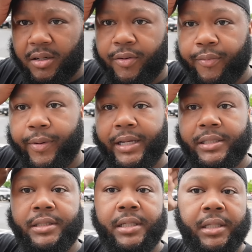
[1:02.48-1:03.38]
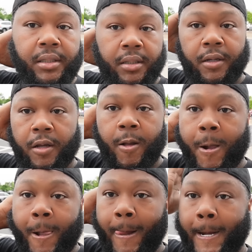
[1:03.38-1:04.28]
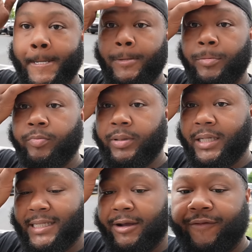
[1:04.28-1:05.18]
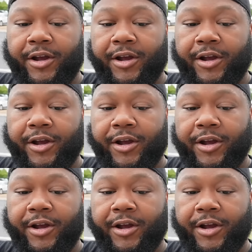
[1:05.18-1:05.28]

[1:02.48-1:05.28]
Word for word: crazy because I don't have a